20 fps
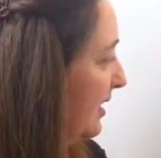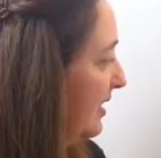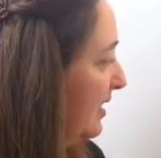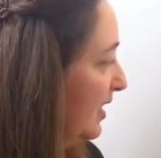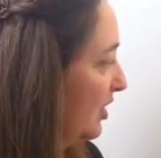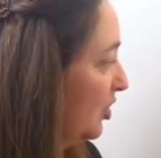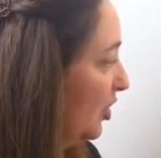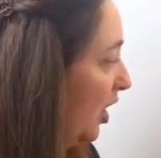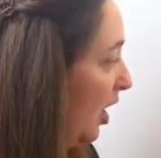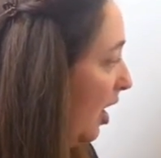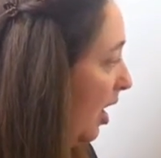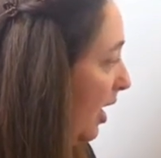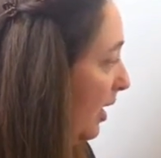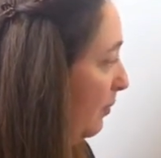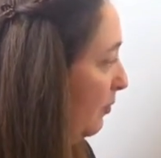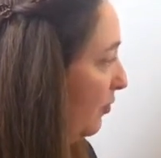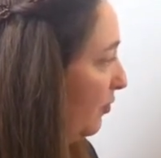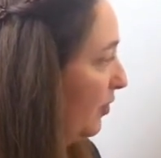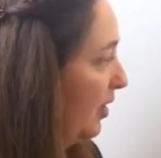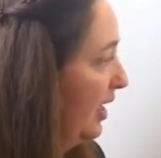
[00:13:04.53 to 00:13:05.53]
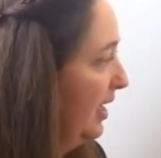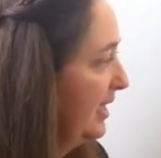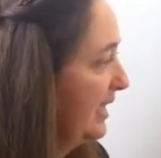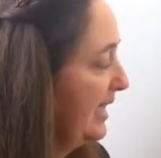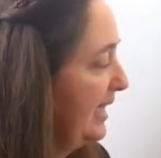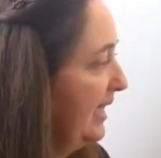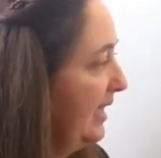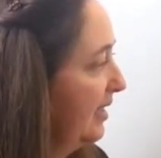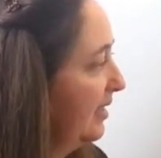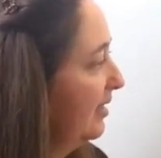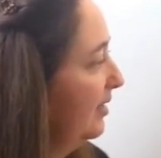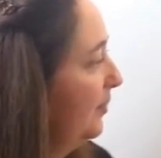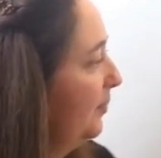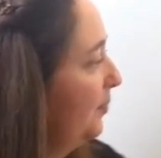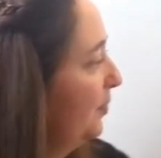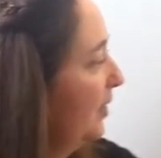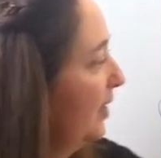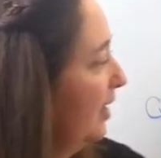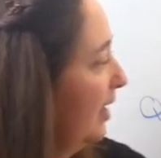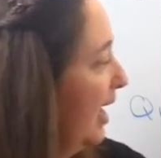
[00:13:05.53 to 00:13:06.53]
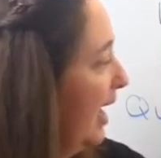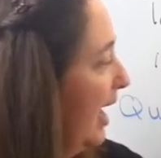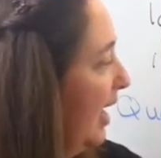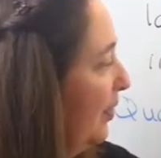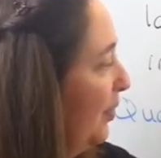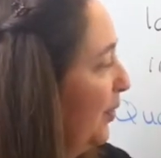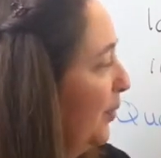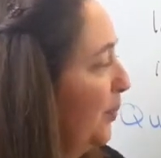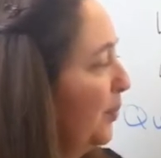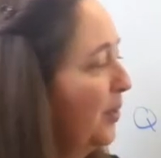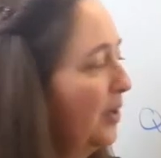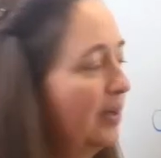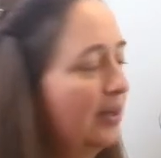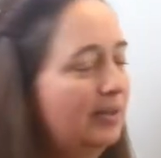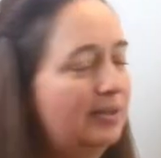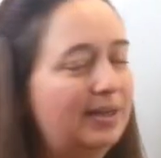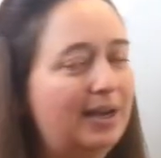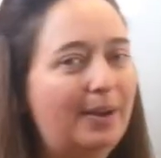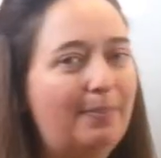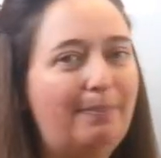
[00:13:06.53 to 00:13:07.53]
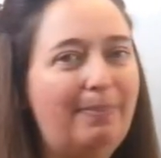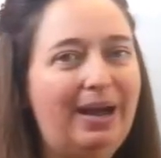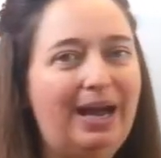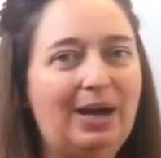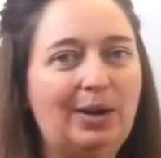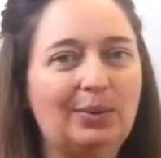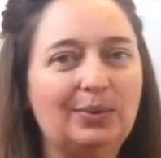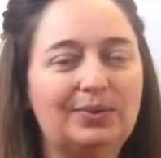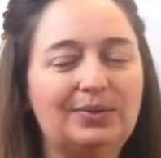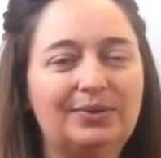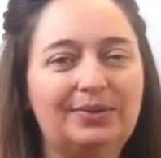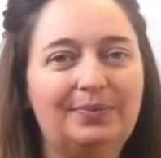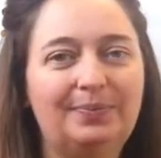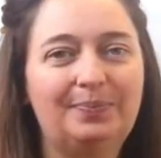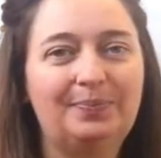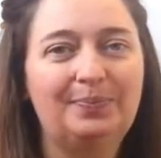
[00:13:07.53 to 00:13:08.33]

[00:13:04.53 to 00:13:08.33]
is the time phrase here and the word about.